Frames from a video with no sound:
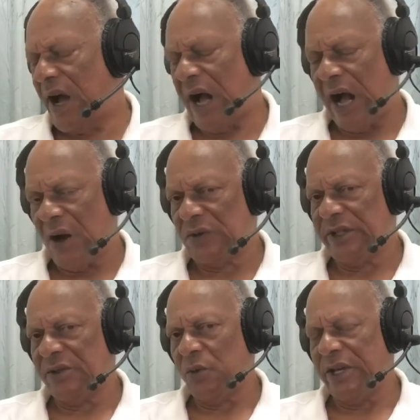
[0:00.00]
How
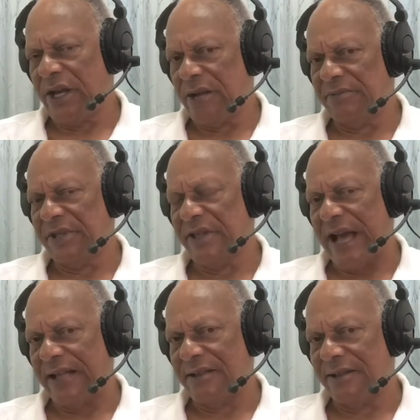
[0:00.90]
did we come to
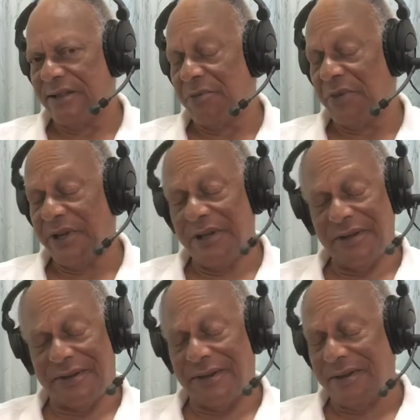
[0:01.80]
that? Kipling?
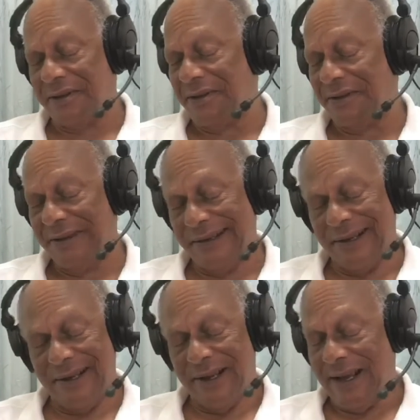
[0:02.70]

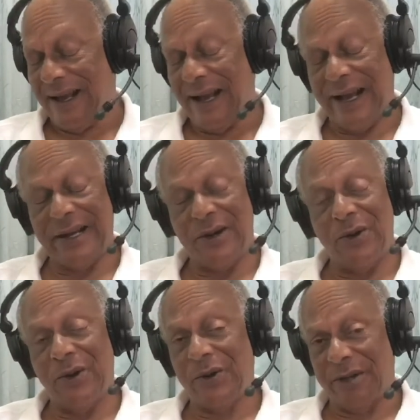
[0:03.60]
I
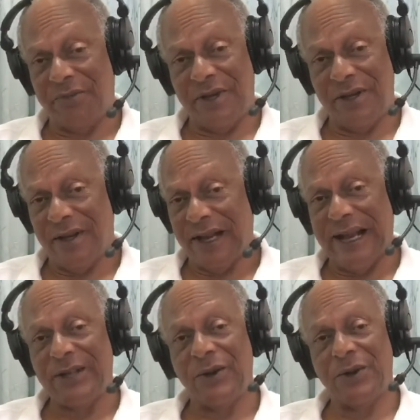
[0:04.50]
don't know, Kippy.
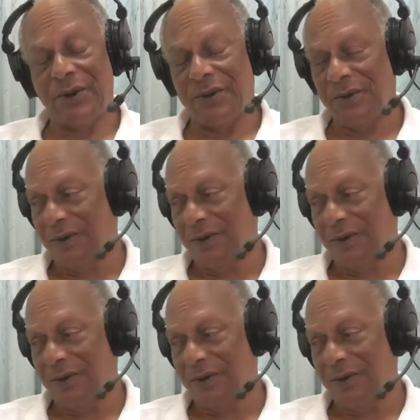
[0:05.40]
I don't know.